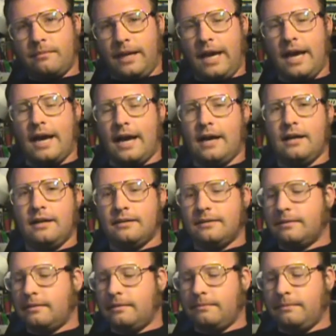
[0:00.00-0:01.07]
Yeah.
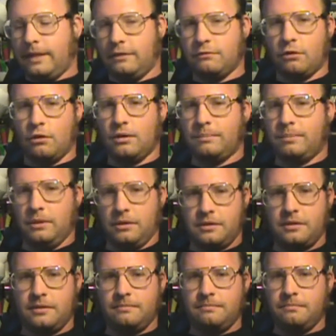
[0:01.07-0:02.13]
He wrote a
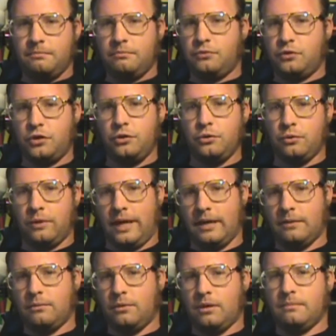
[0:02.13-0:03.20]
book. Two, uh,
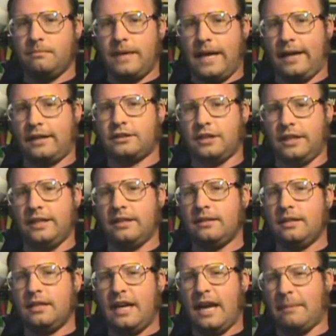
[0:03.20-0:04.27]
well, actually,
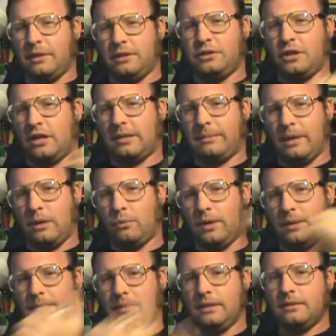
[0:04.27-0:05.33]
I'm only talking about
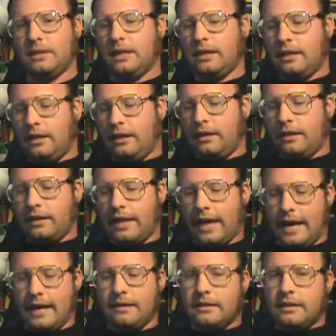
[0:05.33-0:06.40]
one, but
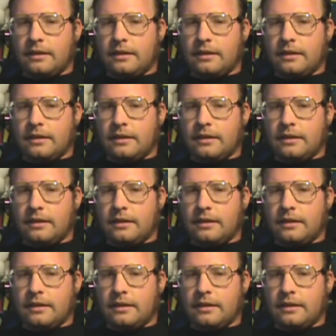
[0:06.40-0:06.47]
yeah.